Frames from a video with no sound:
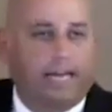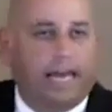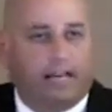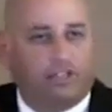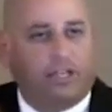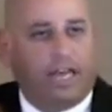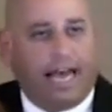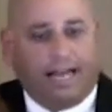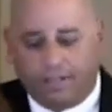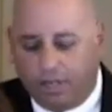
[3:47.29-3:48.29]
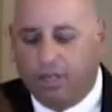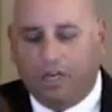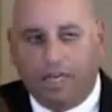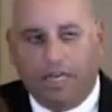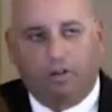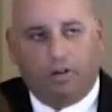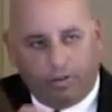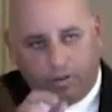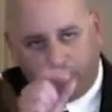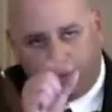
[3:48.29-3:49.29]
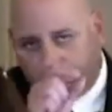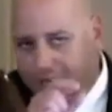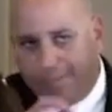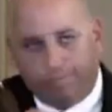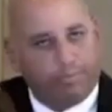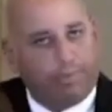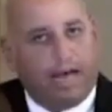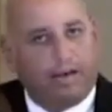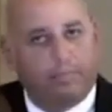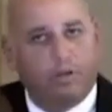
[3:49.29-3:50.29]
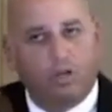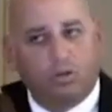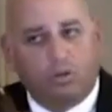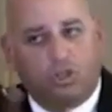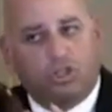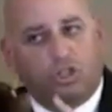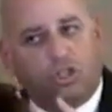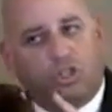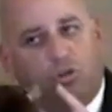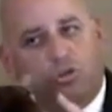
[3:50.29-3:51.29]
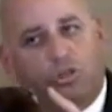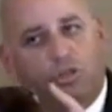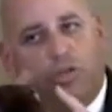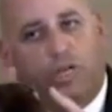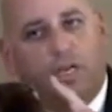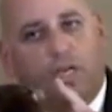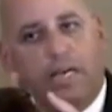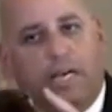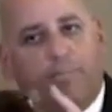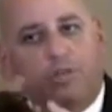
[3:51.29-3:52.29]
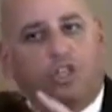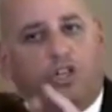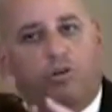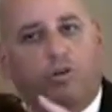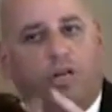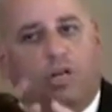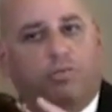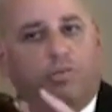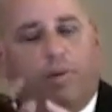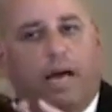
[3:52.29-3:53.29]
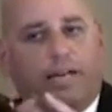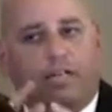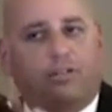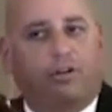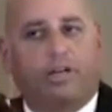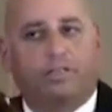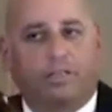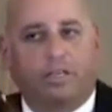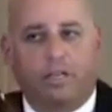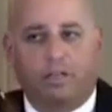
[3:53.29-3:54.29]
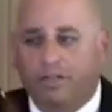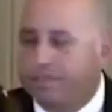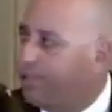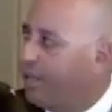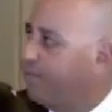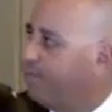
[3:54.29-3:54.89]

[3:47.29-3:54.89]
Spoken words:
He actually has a keloid from top to bottom, which just shows you the immaturity of the body trying to heal his skin.